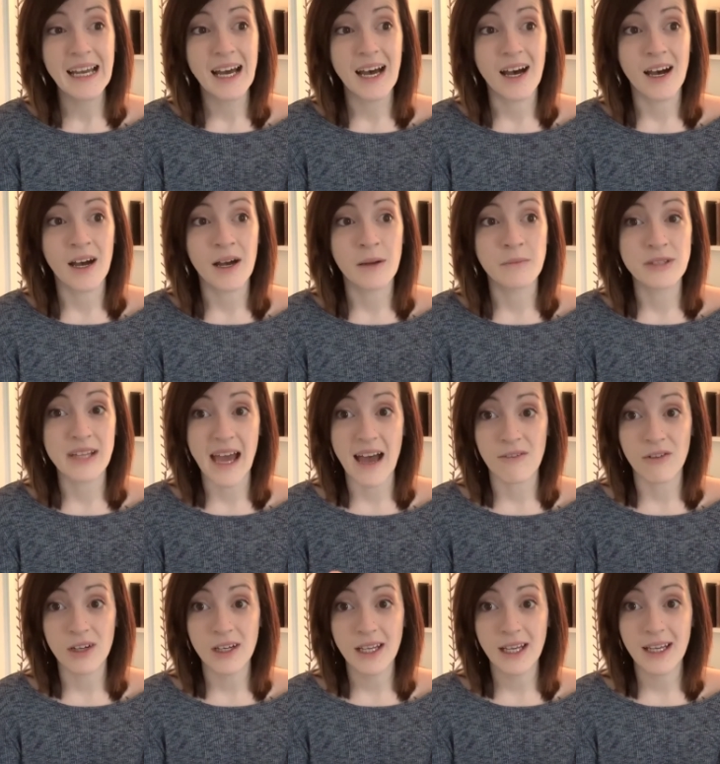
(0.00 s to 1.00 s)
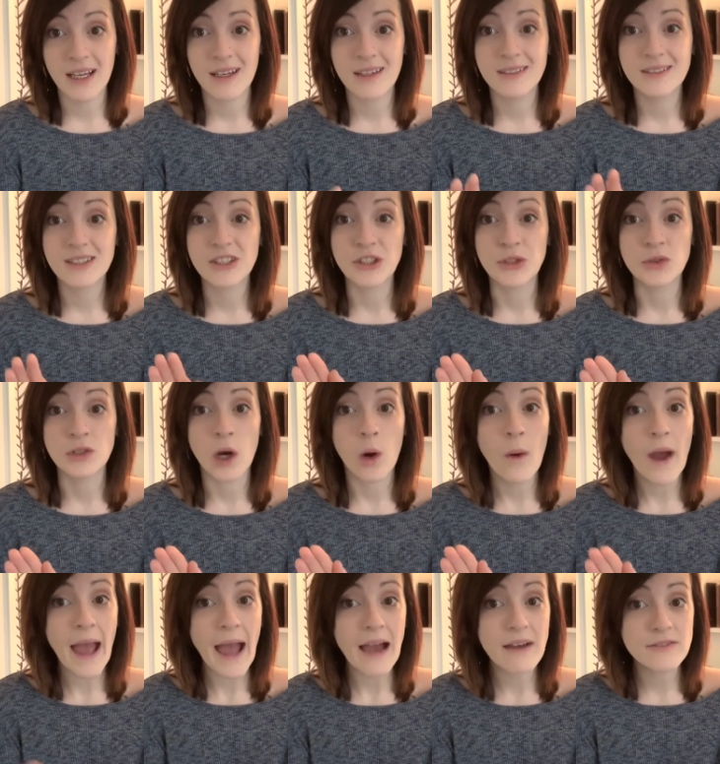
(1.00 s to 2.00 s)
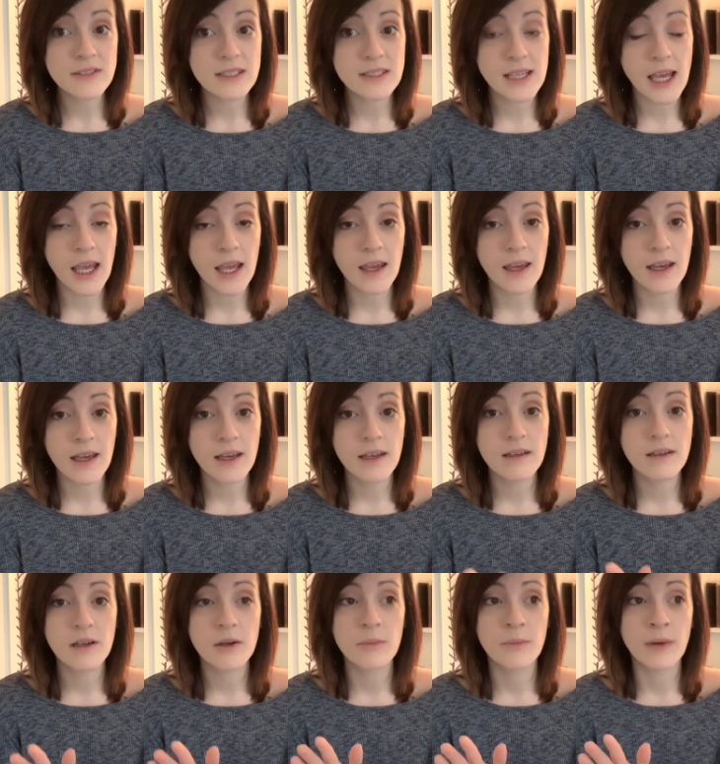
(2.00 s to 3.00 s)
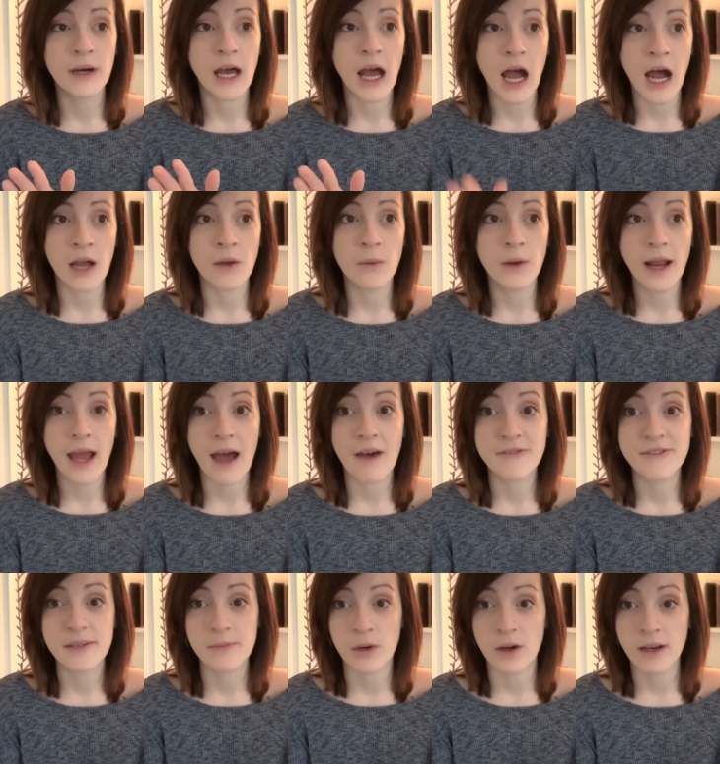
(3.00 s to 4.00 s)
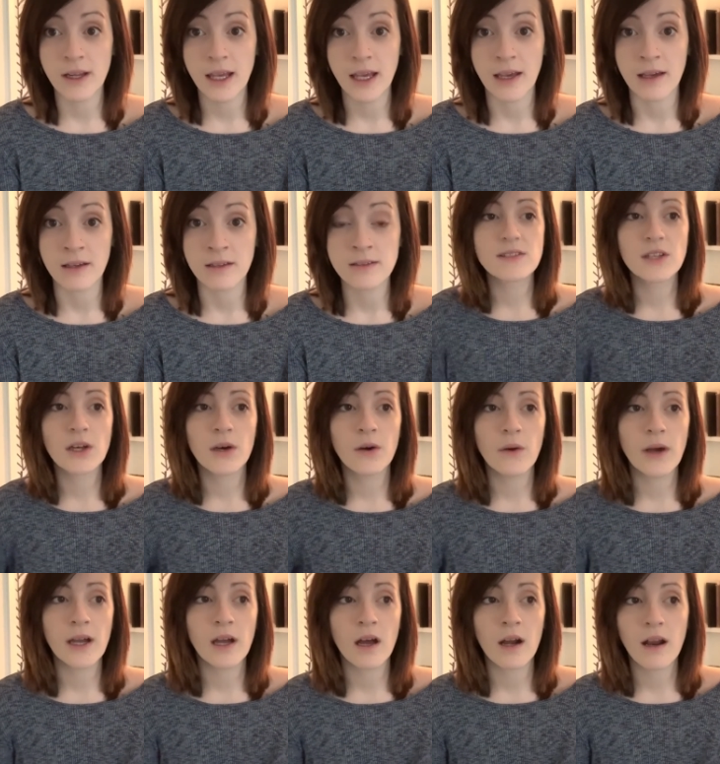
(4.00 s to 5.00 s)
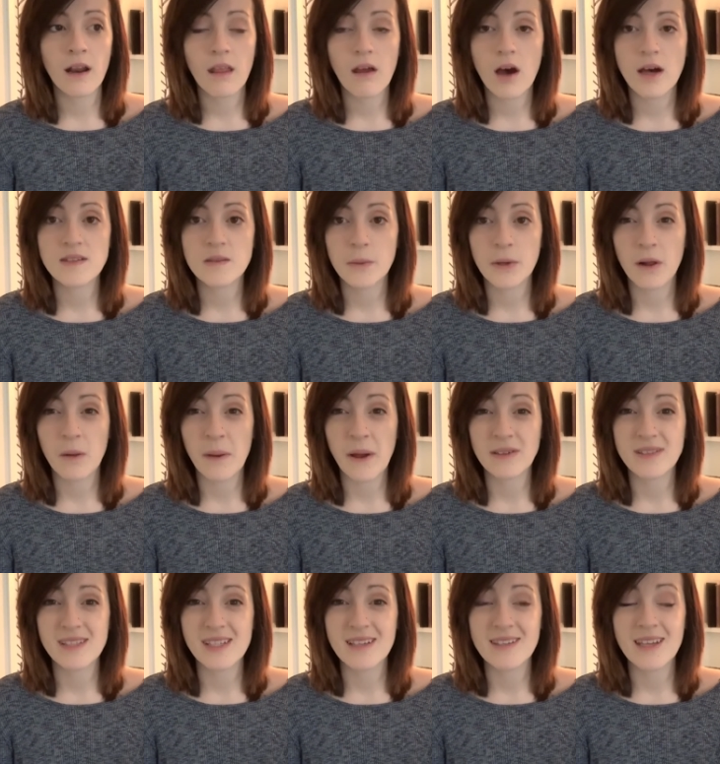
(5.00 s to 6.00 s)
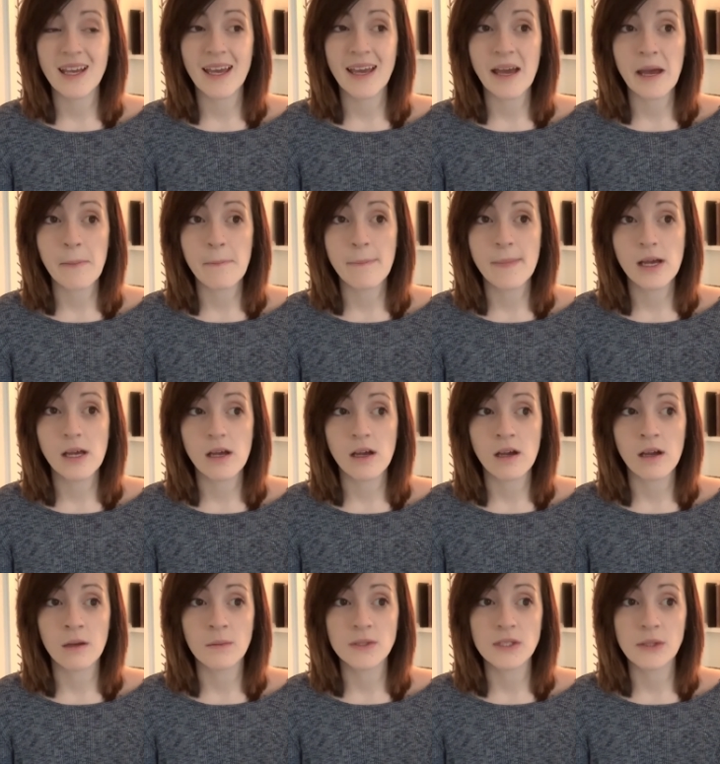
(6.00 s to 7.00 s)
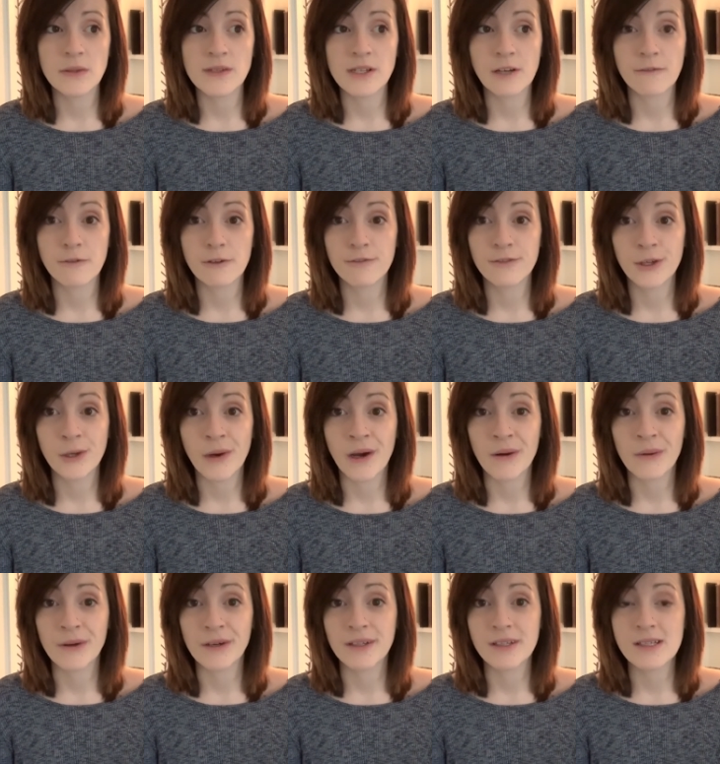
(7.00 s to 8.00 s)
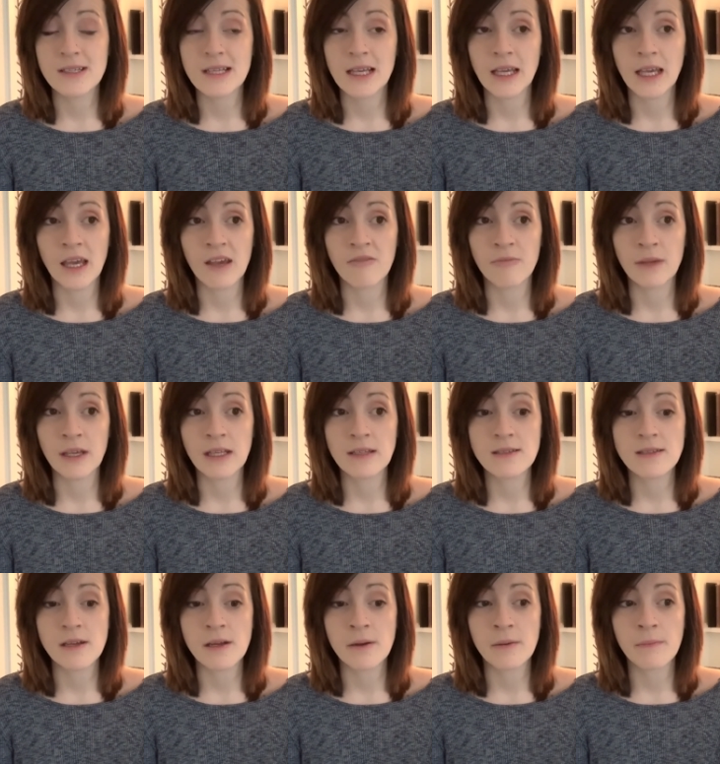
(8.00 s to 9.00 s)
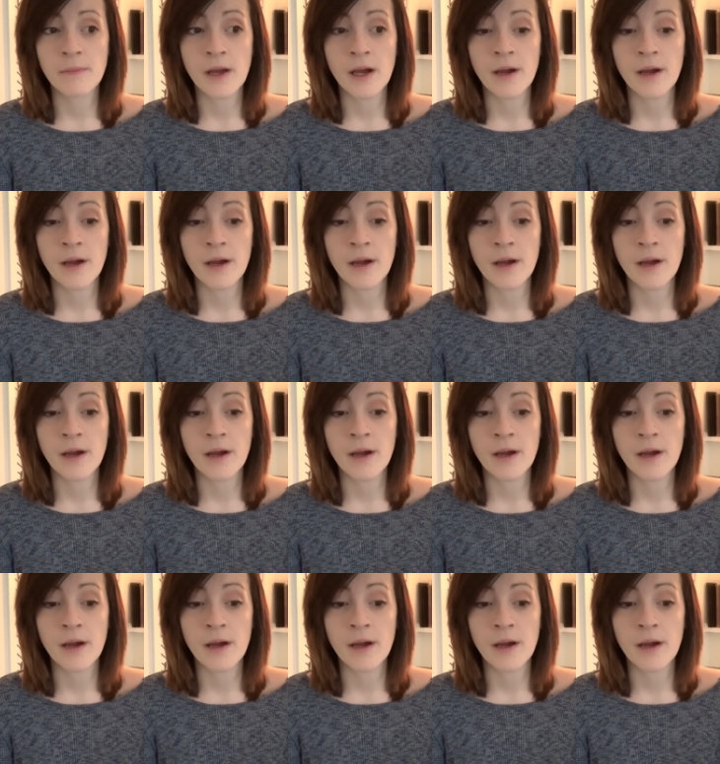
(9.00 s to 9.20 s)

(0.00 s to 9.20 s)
to have on hand, you don't have to take it, but I would have some on hand. So I got out of the hospital about 6 a.m. So I was there for a few hours. They gave me some